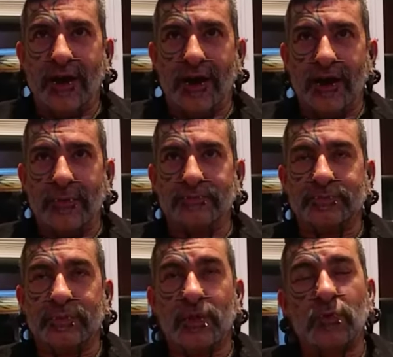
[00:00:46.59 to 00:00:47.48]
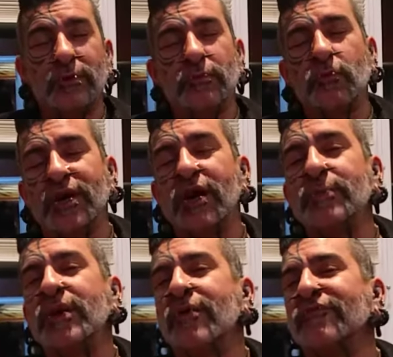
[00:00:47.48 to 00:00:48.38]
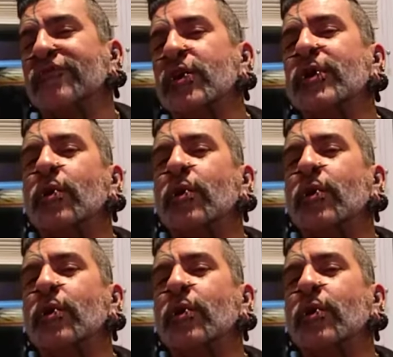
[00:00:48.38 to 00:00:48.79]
Um, we we got to become very